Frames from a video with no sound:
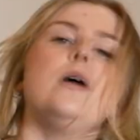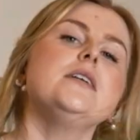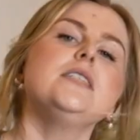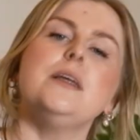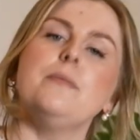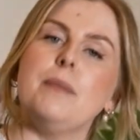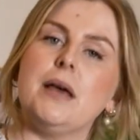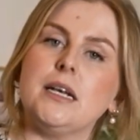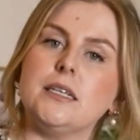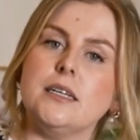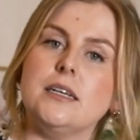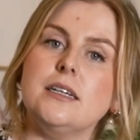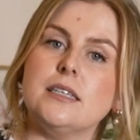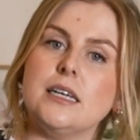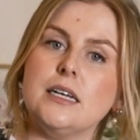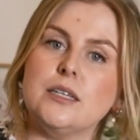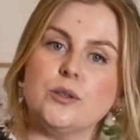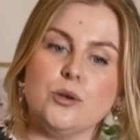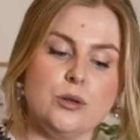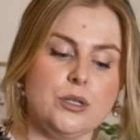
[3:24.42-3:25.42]
whilst it mixes,
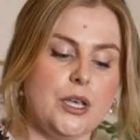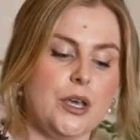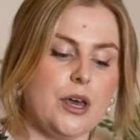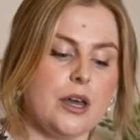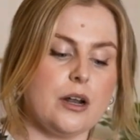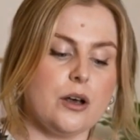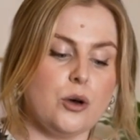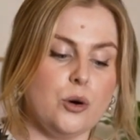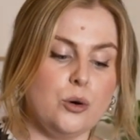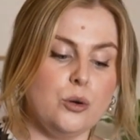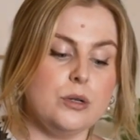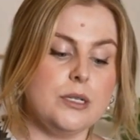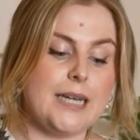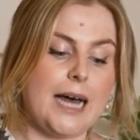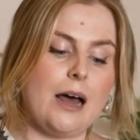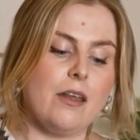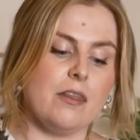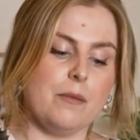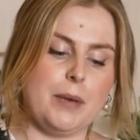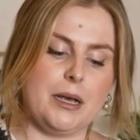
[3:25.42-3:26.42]
it's also going to cool
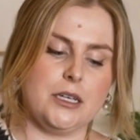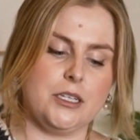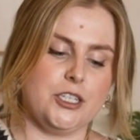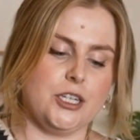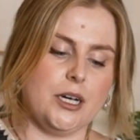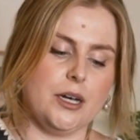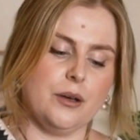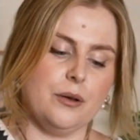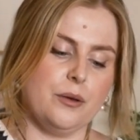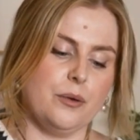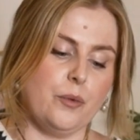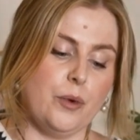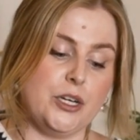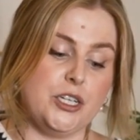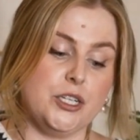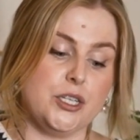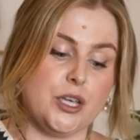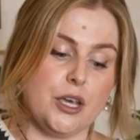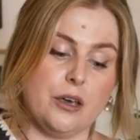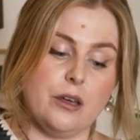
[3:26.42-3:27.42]
down the mixture,
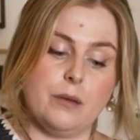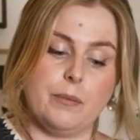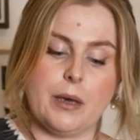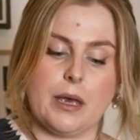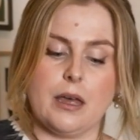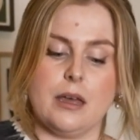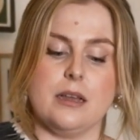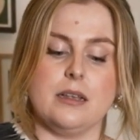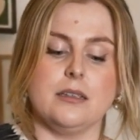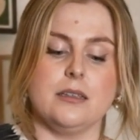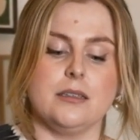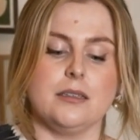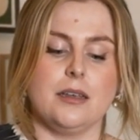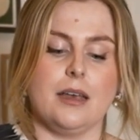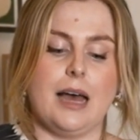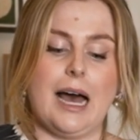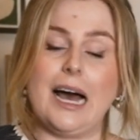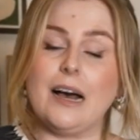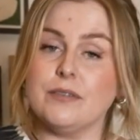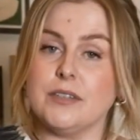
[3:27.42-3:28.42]
which is good because
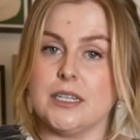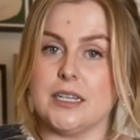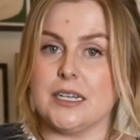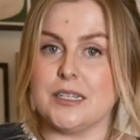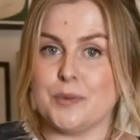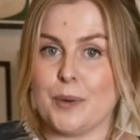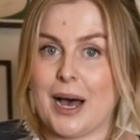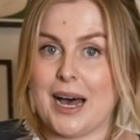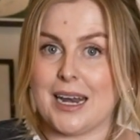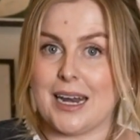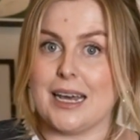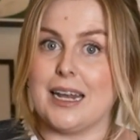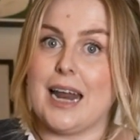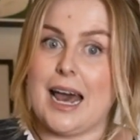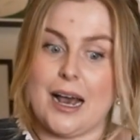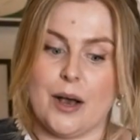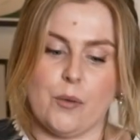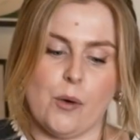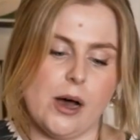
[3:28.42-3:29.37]
after this we're adding an egg